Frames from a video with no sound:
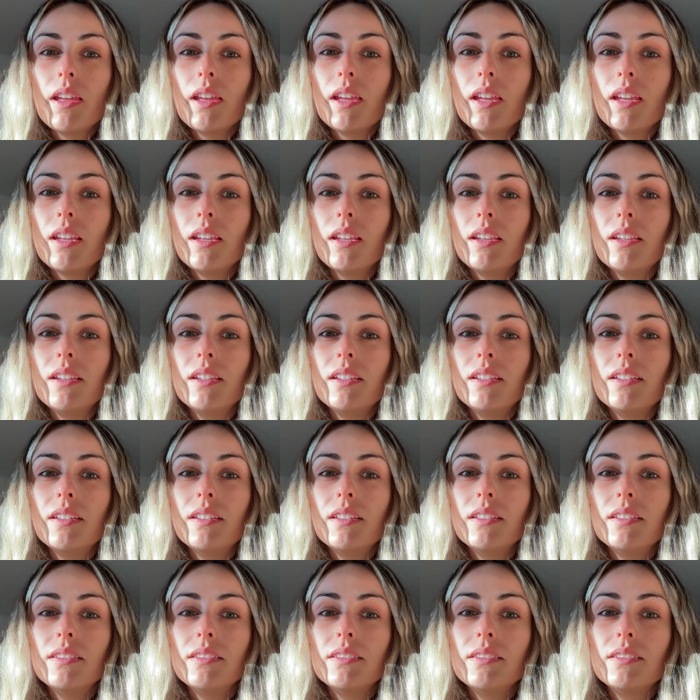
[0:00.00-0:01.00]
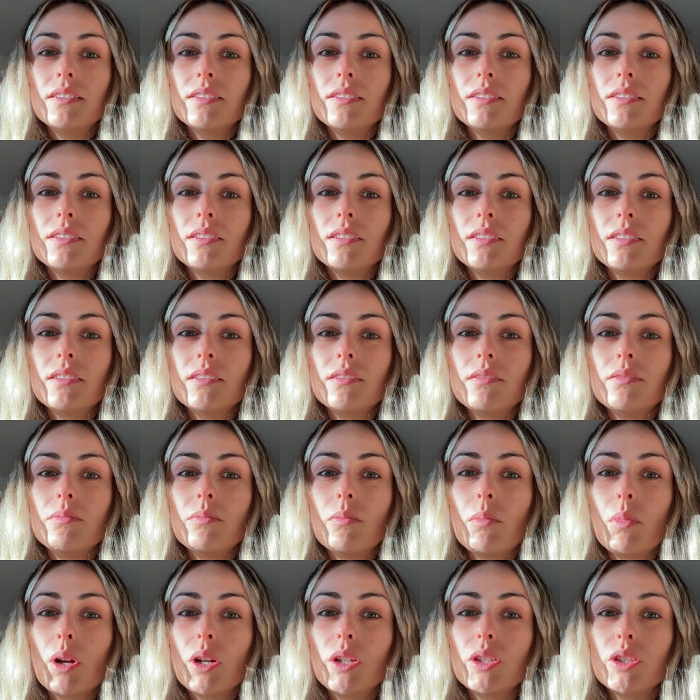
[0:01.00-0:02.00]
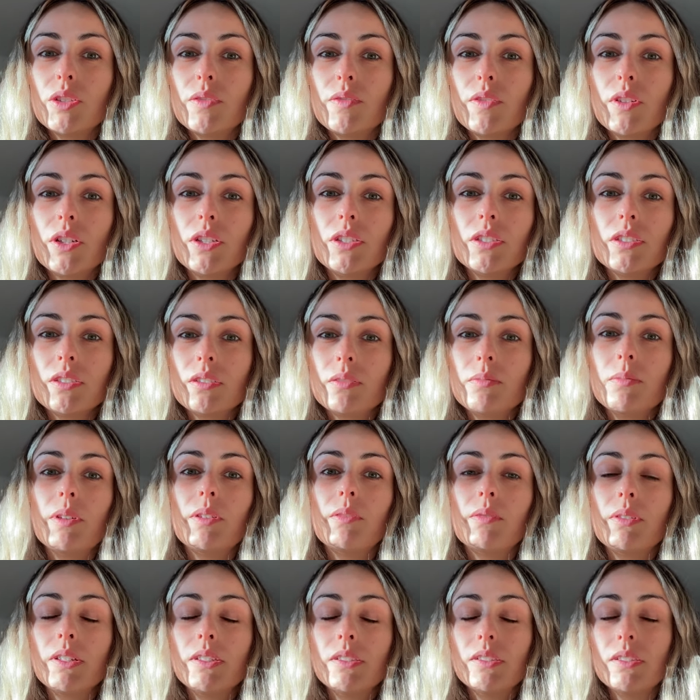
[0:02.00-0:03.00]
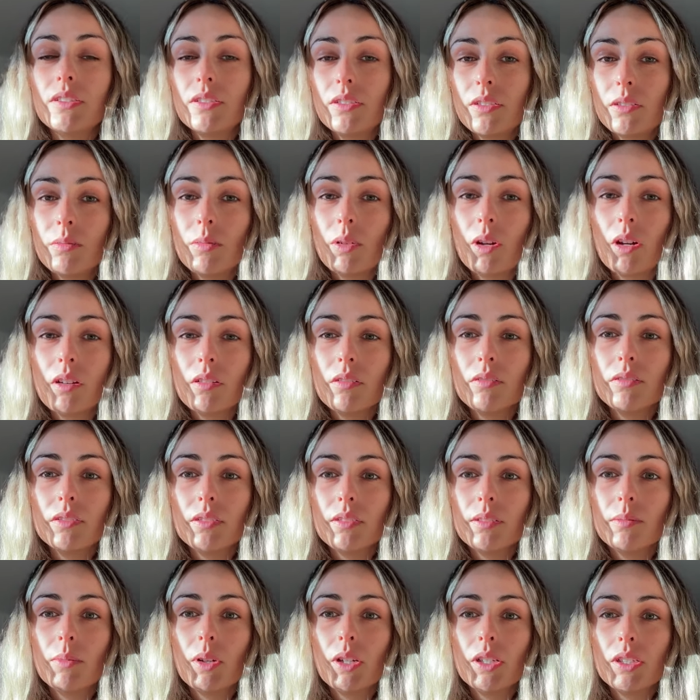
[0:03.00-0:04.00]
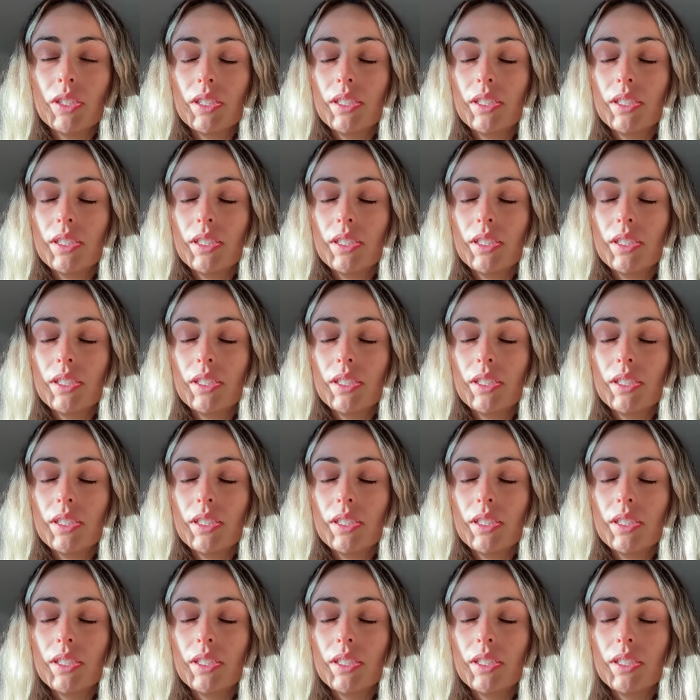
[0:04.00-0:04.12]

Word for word: and it is March 1st. My race is tomorrow, so March